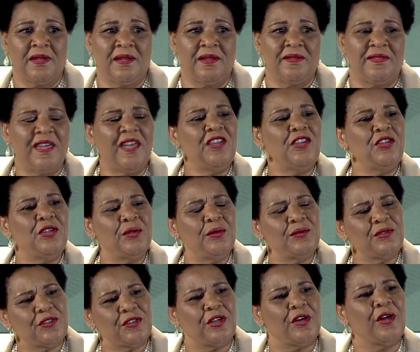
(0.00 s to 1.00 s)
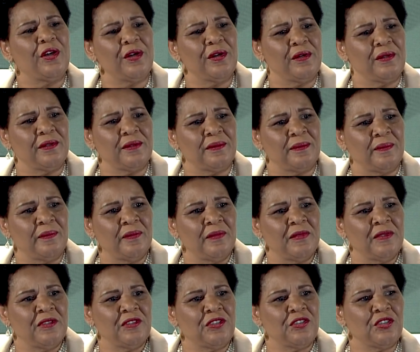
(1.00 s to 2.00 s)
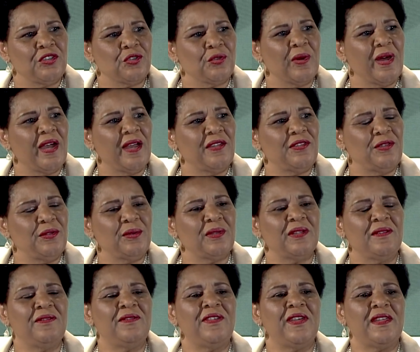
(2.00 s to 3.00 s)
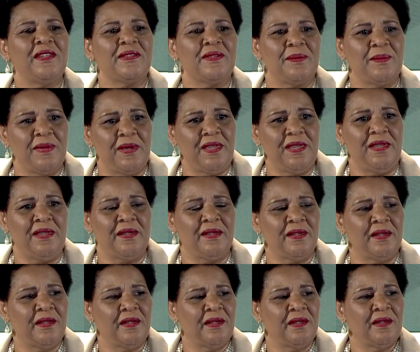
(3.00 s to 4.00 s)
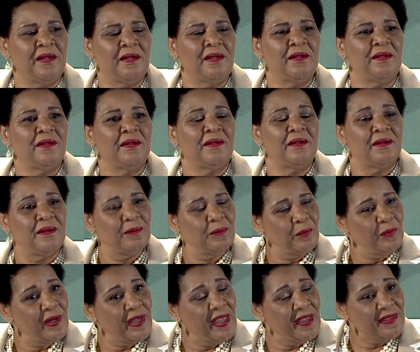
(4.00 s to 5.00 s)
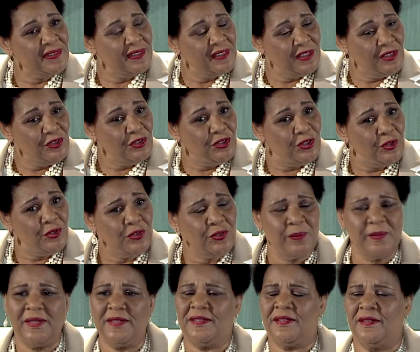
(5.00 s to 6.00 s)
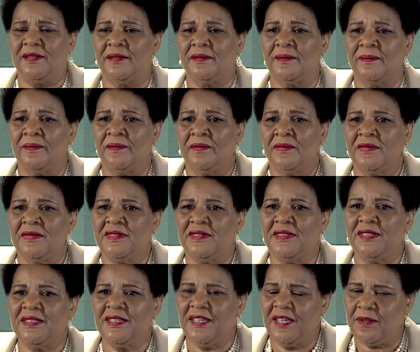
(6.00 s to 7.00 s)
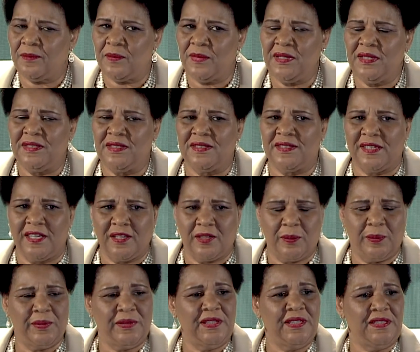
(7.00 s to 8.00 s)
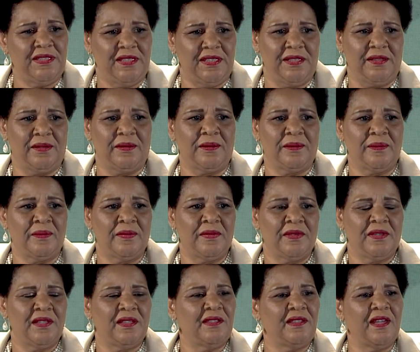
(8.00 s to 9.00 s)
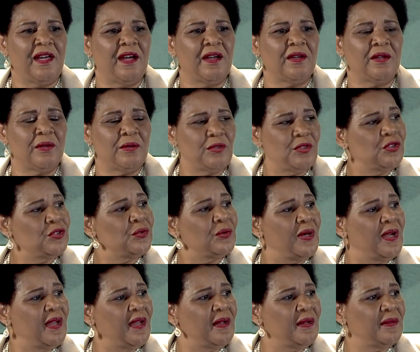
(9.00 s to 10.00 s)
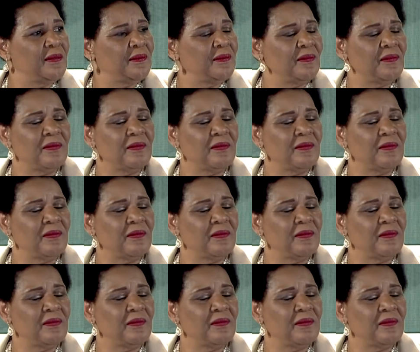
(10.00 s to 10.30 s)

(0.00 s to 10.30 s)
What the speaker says: They used her to try to convince me as an inducement to get me to take a plea deal and not go to trial.